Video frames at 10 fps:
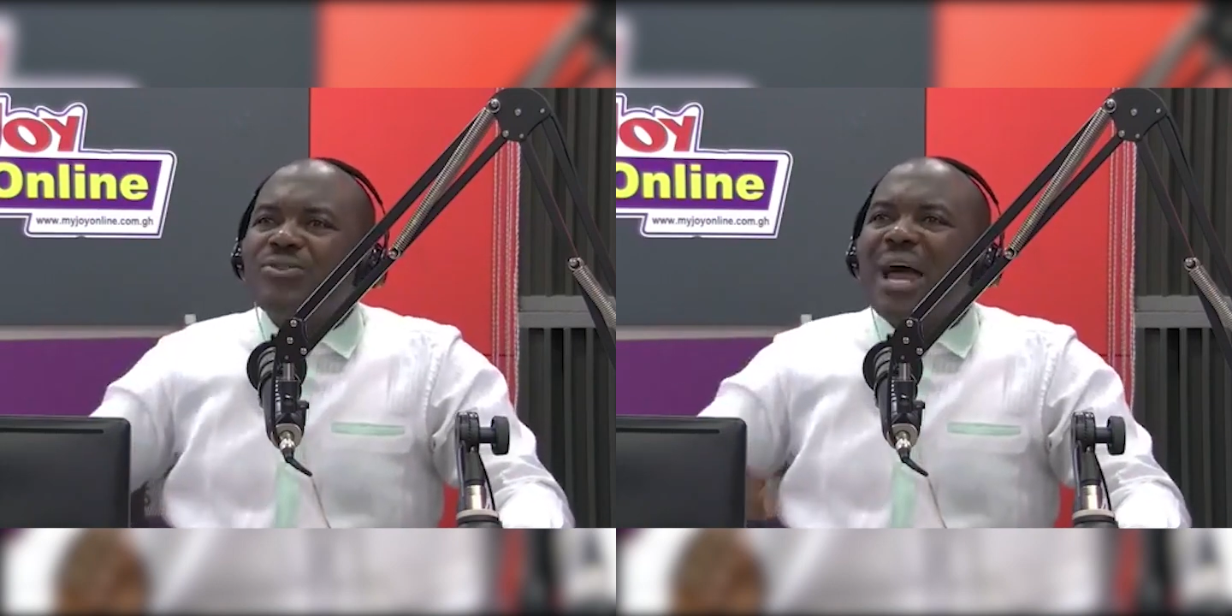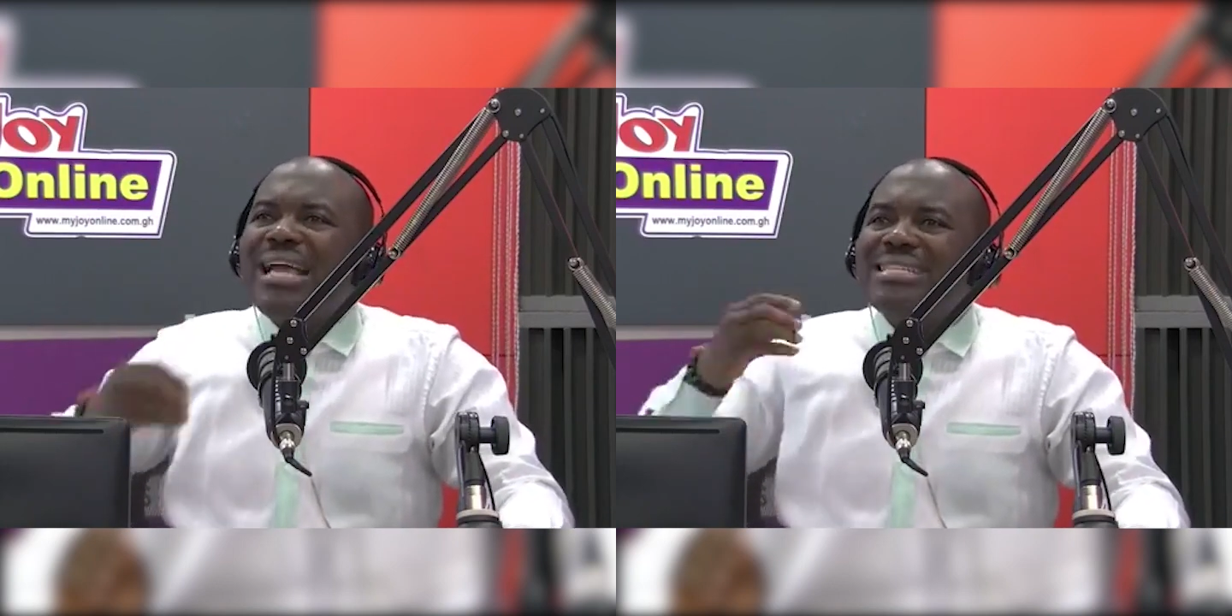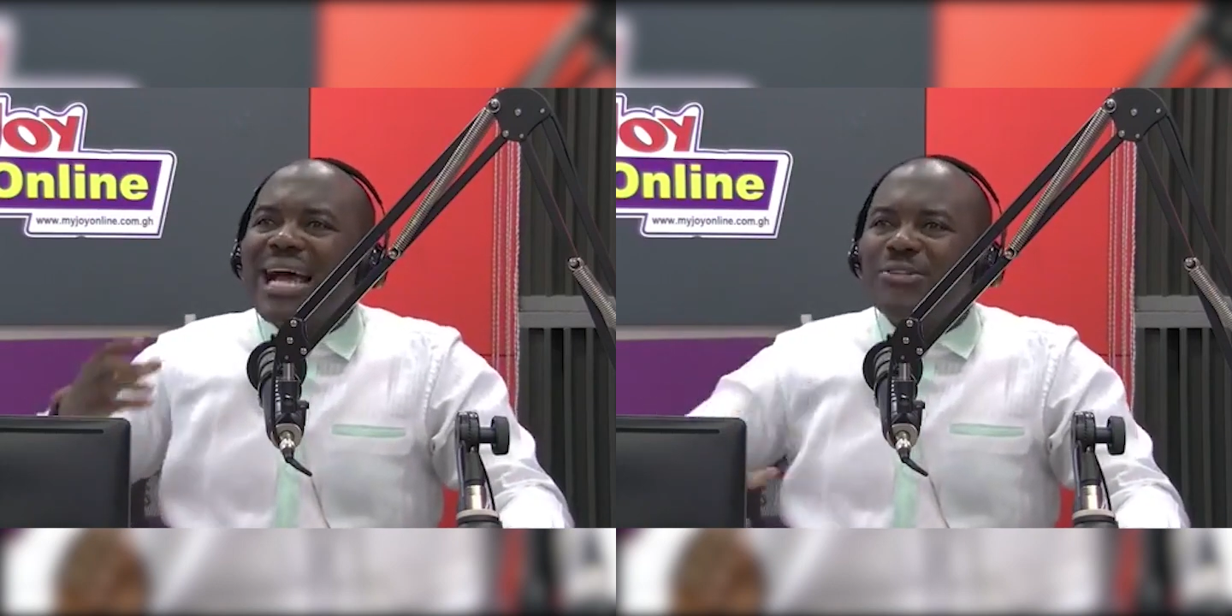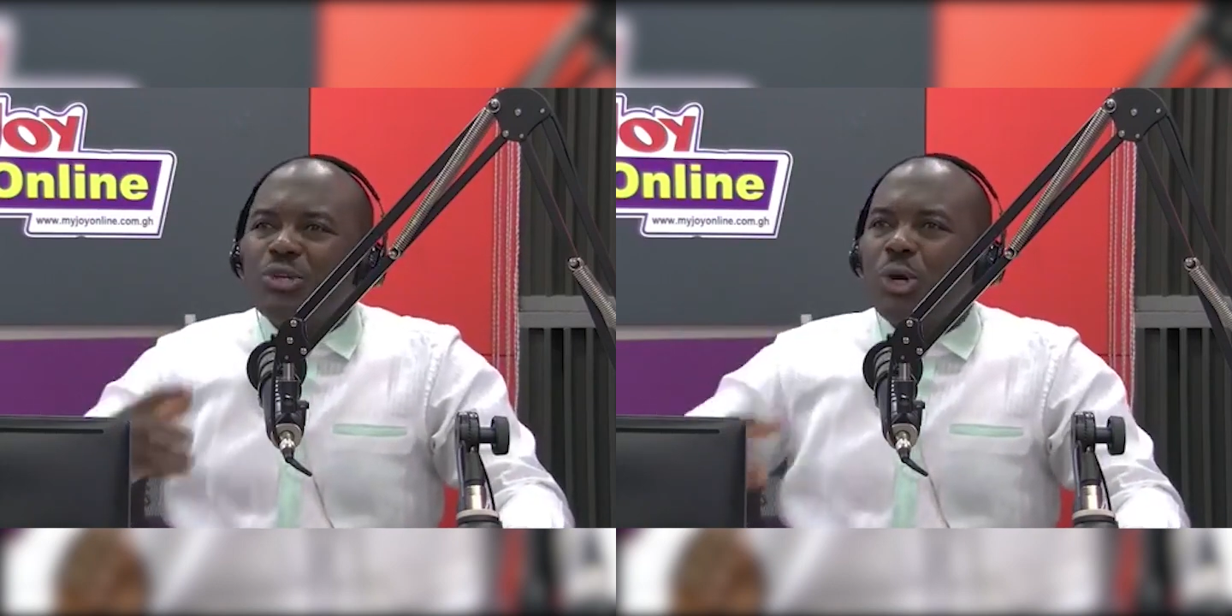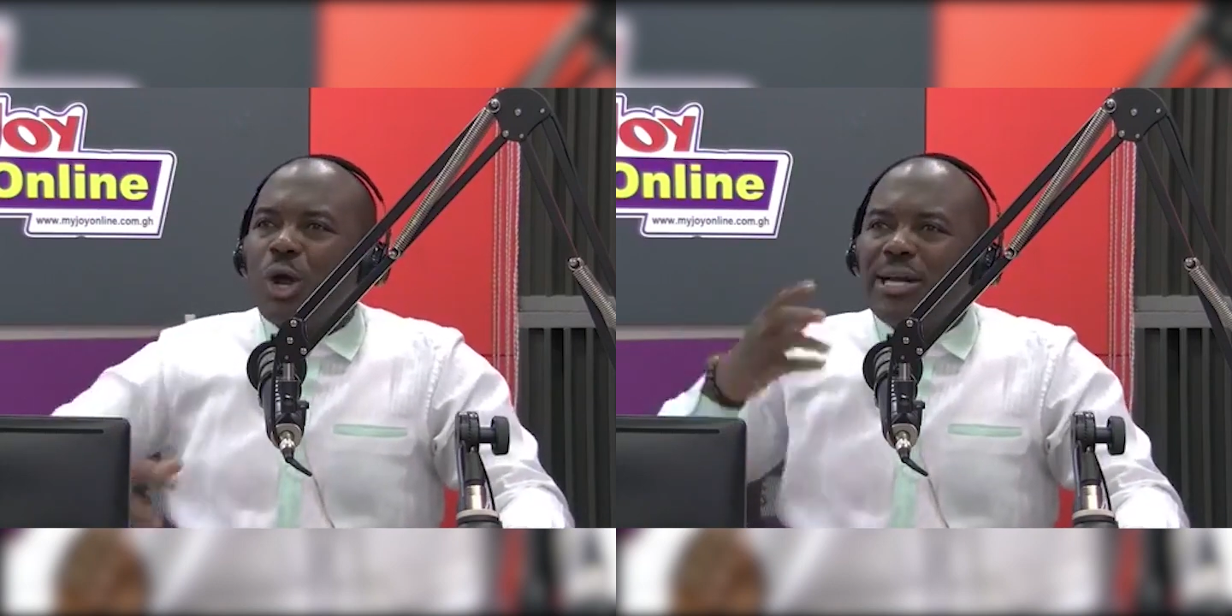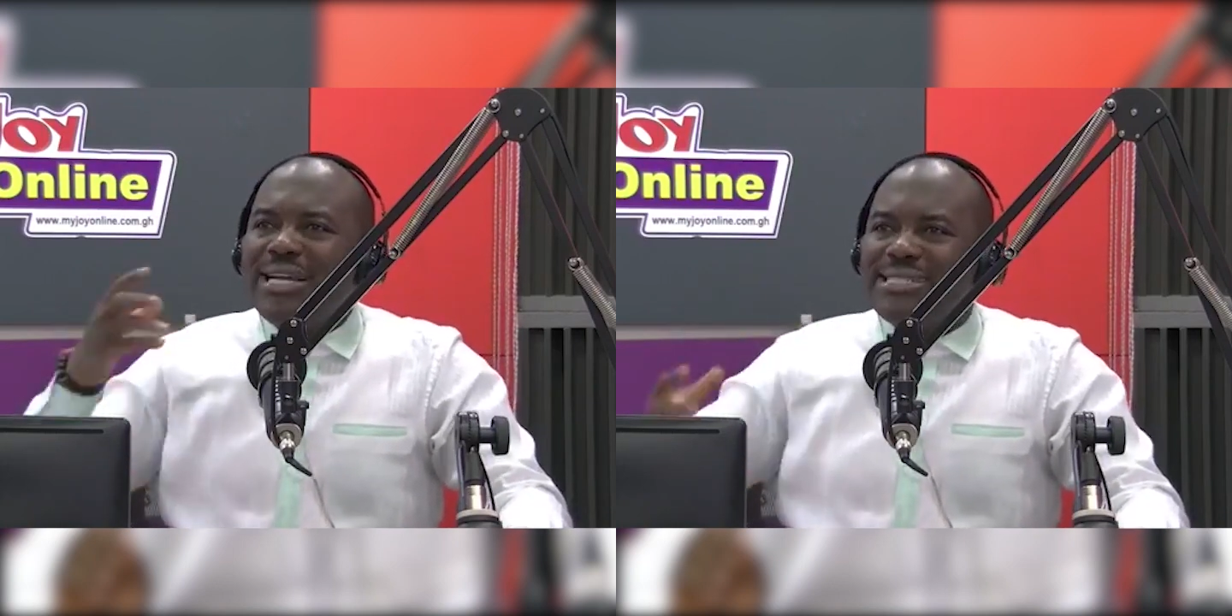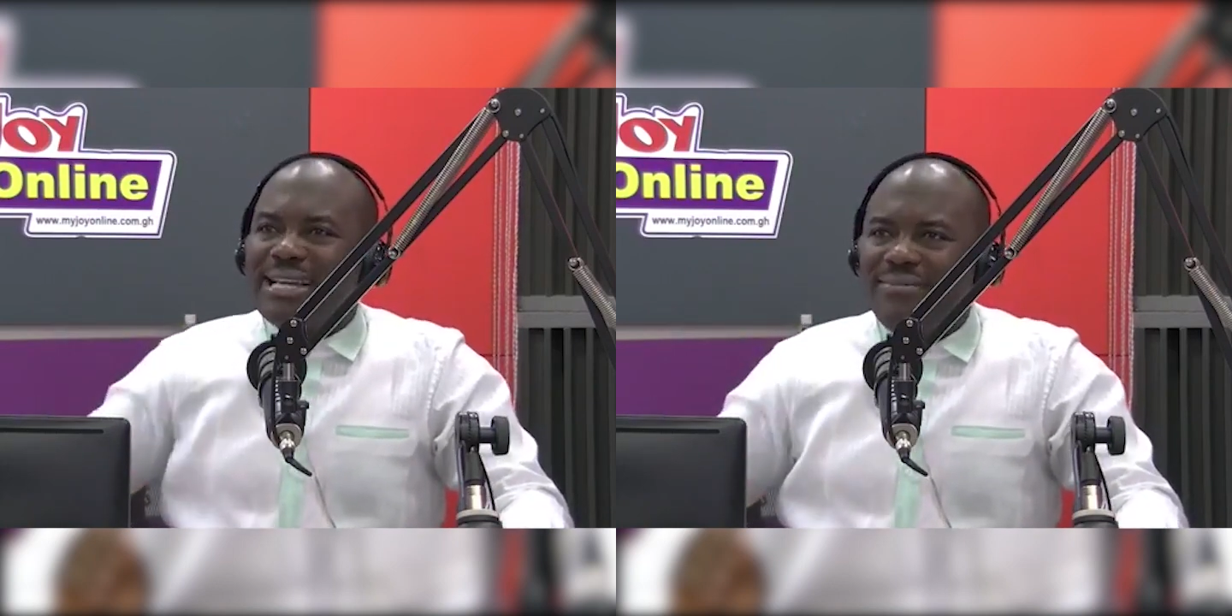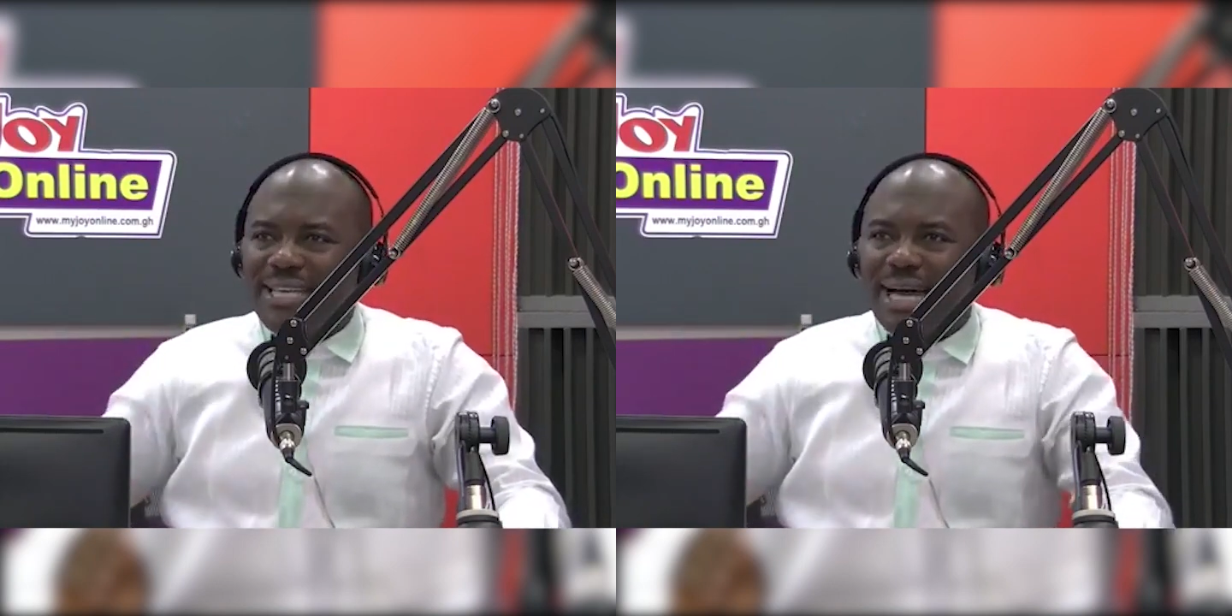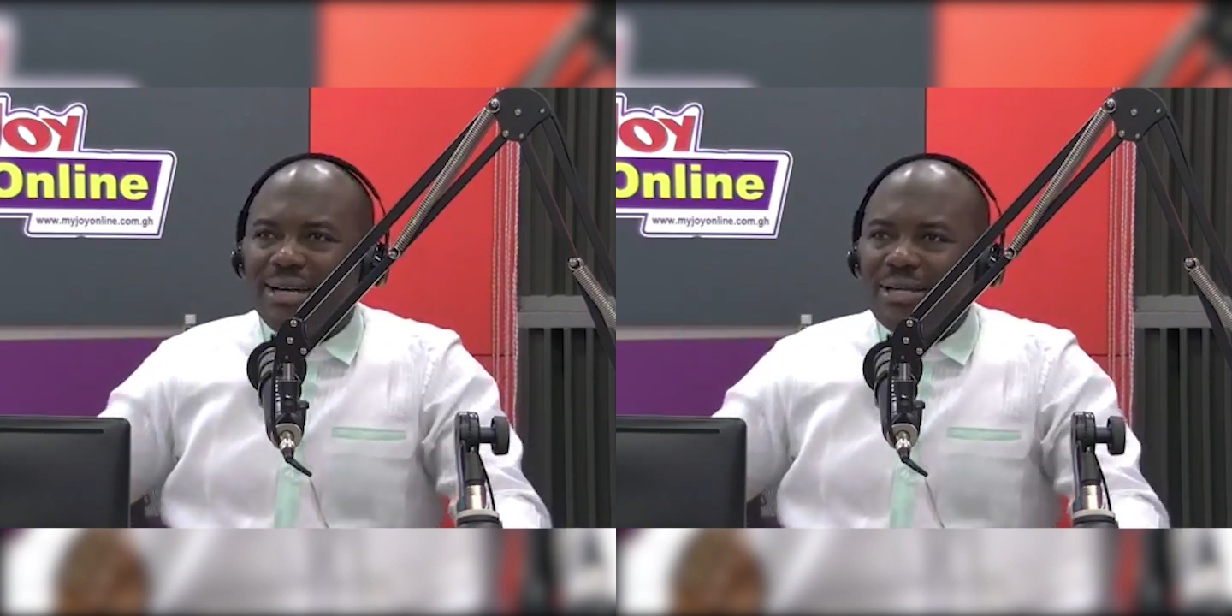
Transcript: Christ as your Lord and Savior,